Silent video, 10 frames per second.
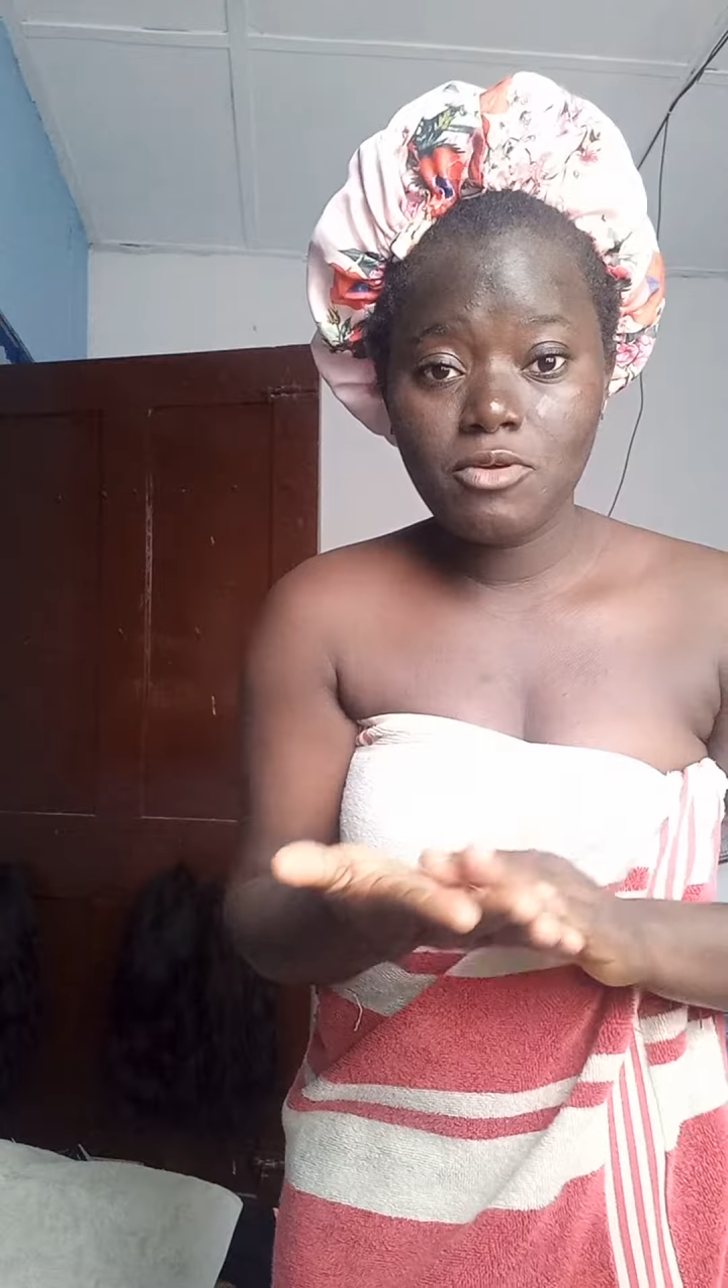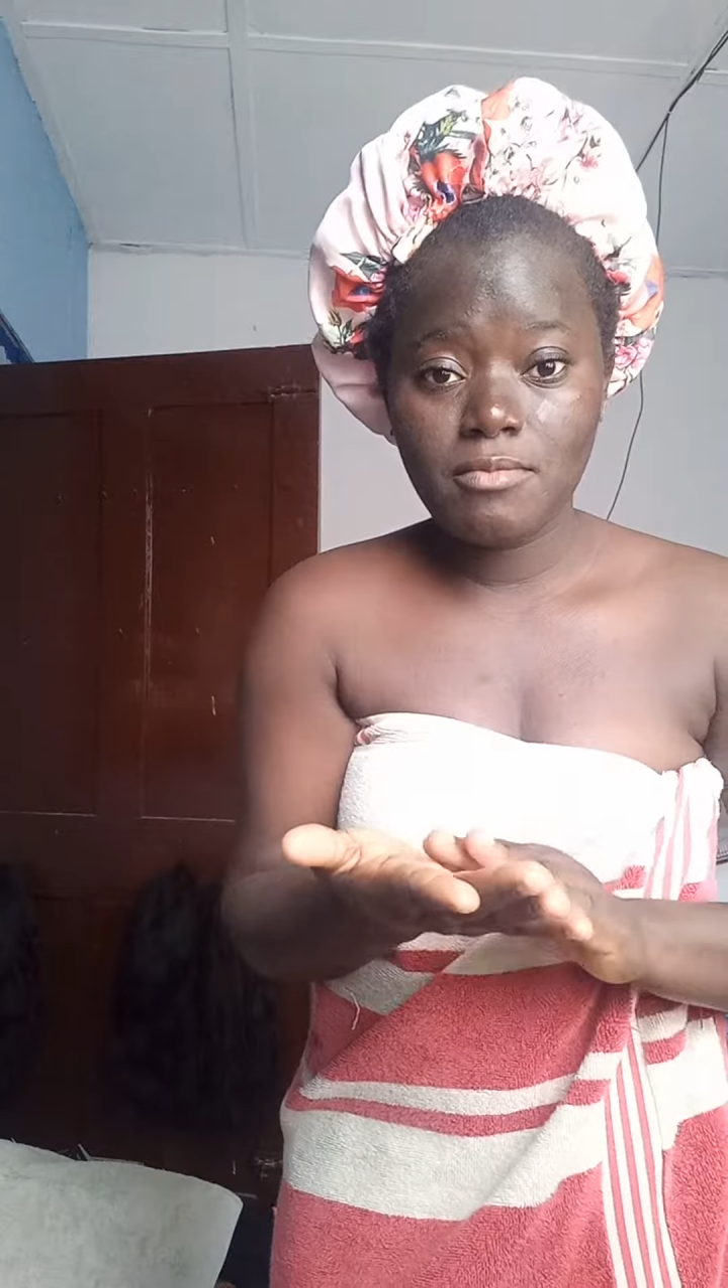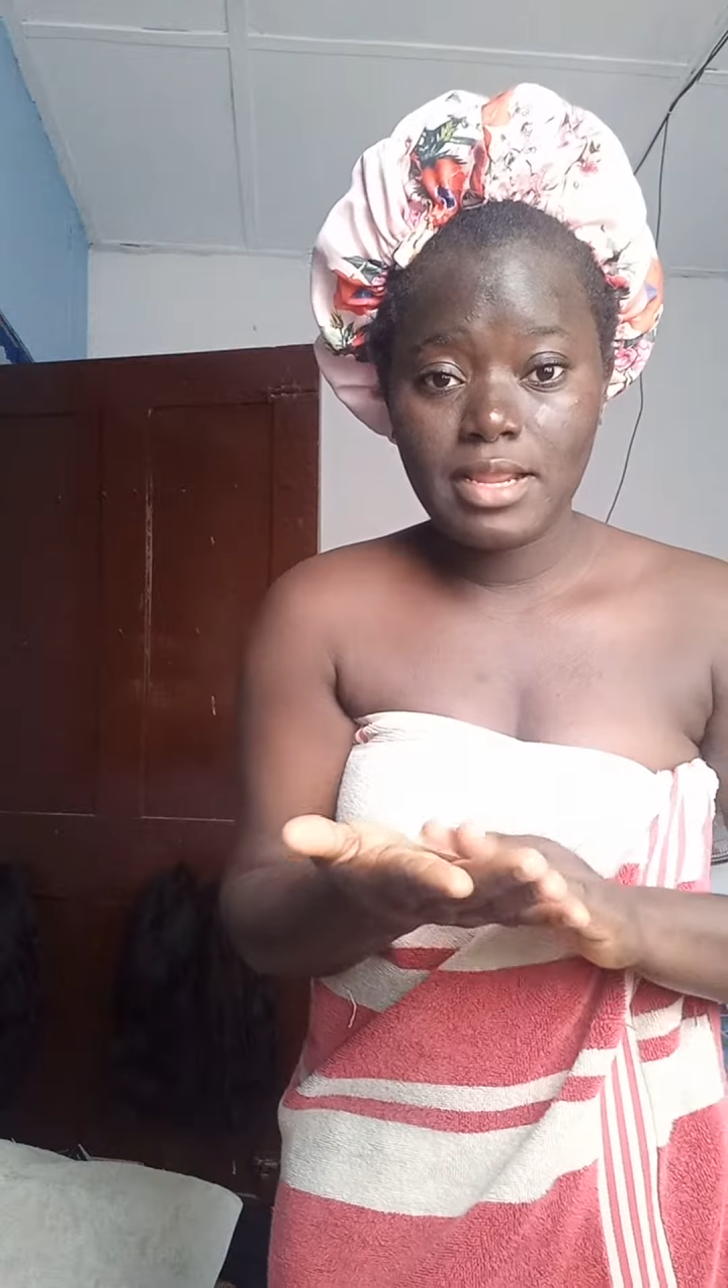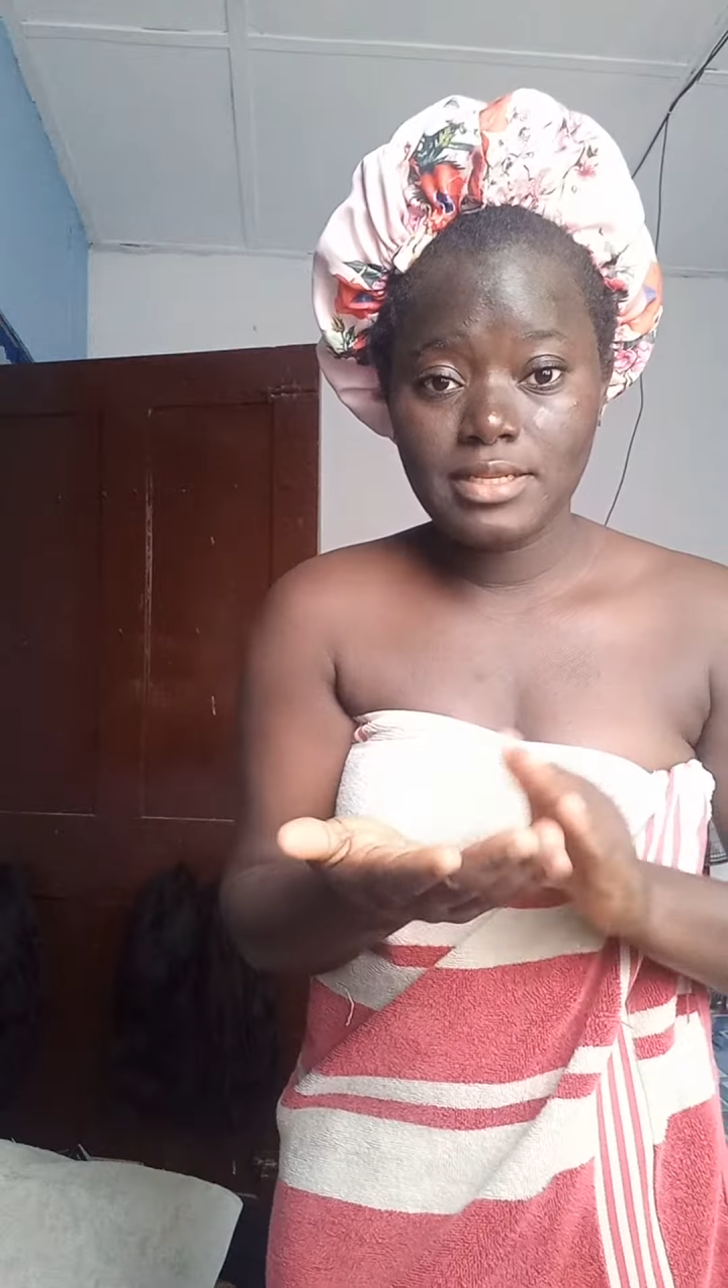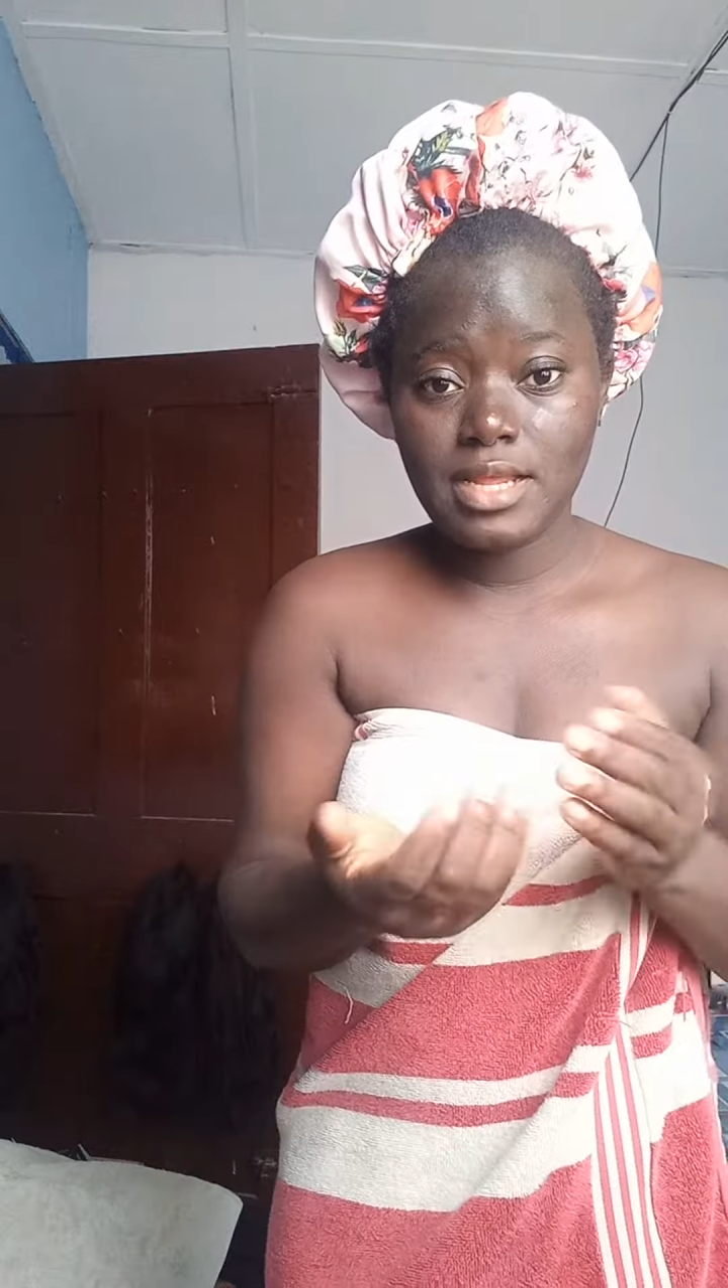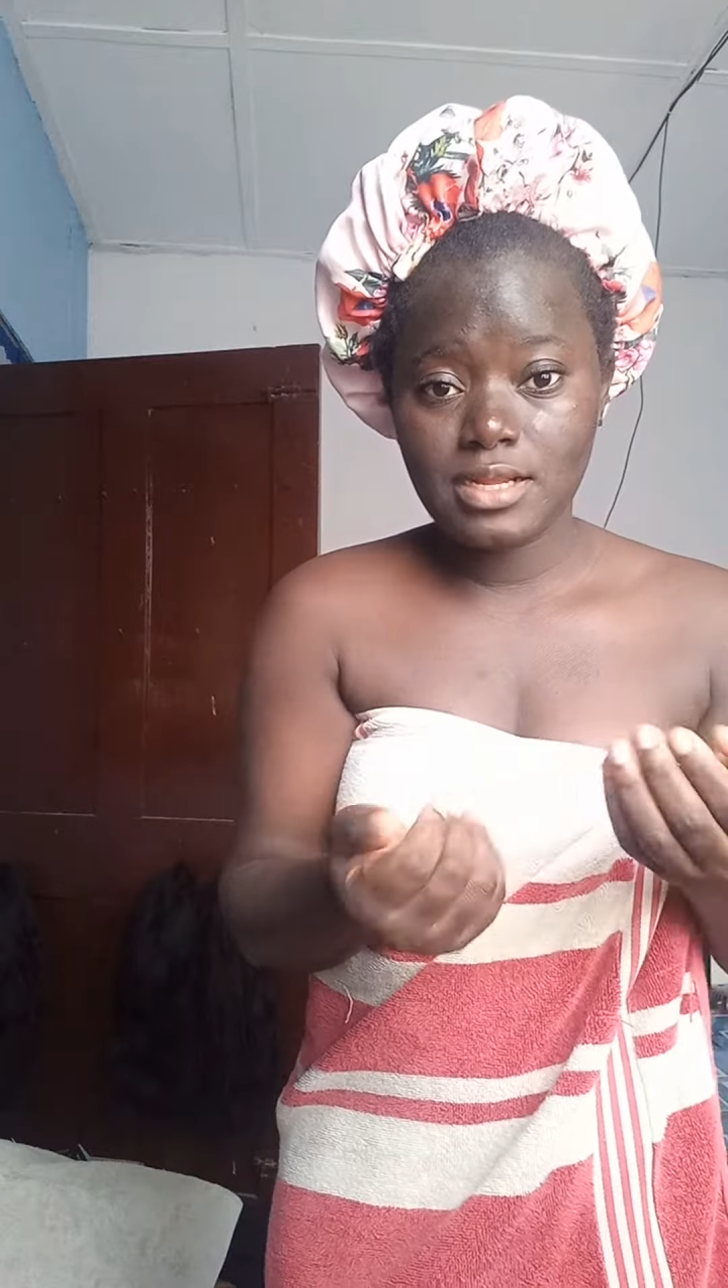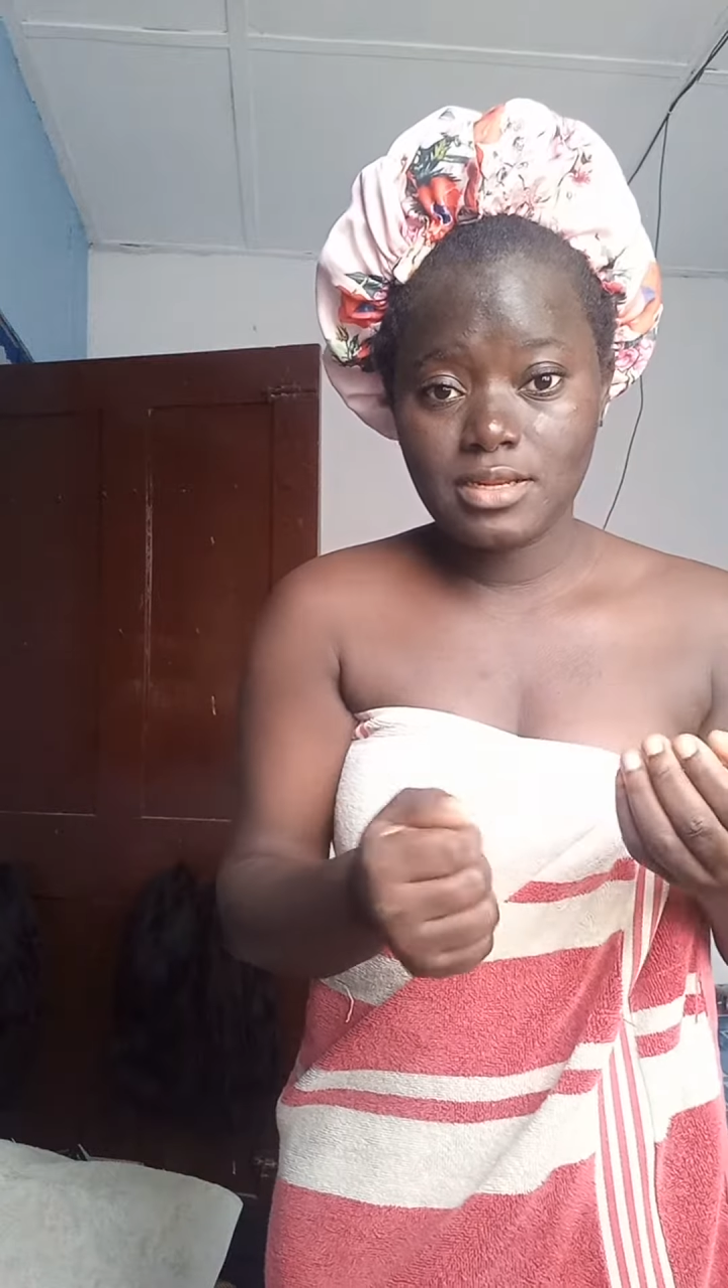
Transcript: on my dark